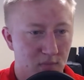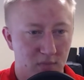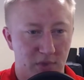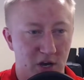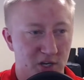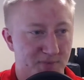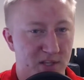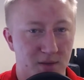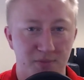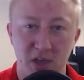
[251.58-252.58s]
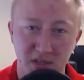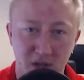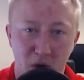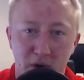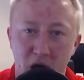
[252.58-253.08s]
there's been some things
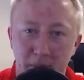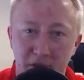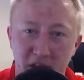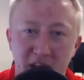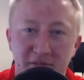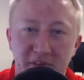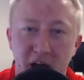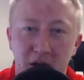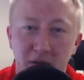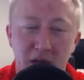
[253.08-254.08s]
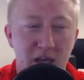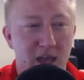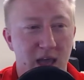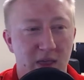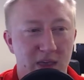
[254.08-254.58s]
going on with the NFL.
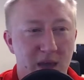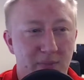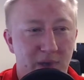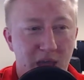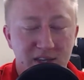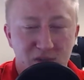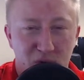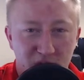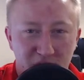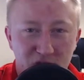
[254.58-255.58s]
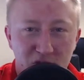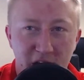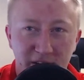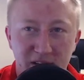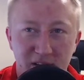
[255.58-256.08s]
And the NBA is sort of getting
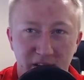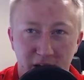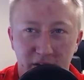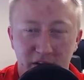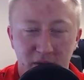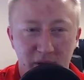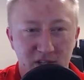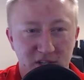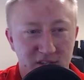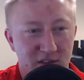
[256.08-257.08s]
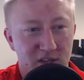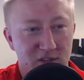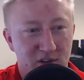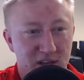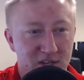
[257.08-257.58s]
dragged into that a little bit, just in this
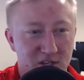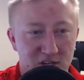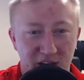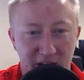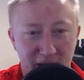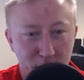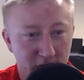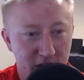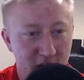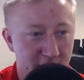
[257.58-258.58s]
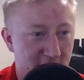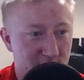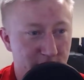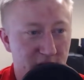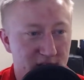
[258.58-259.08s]
transition time where the NFL is
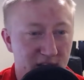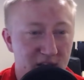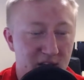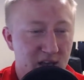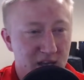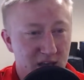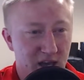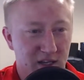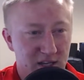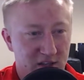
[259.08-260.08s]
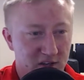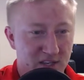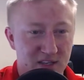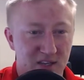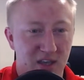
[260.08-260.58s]
about to get their
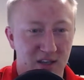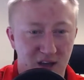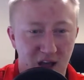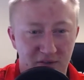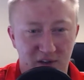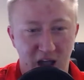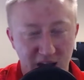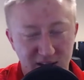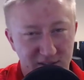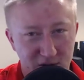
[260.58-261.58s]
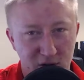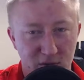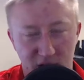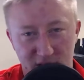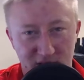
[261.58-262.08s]
season kicked off kind of
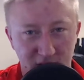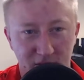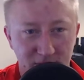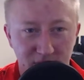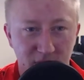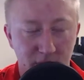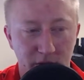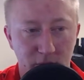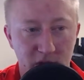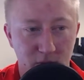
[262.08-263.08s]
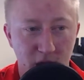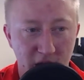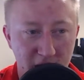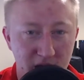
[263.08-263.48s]
soon. Still a little bit of ways away.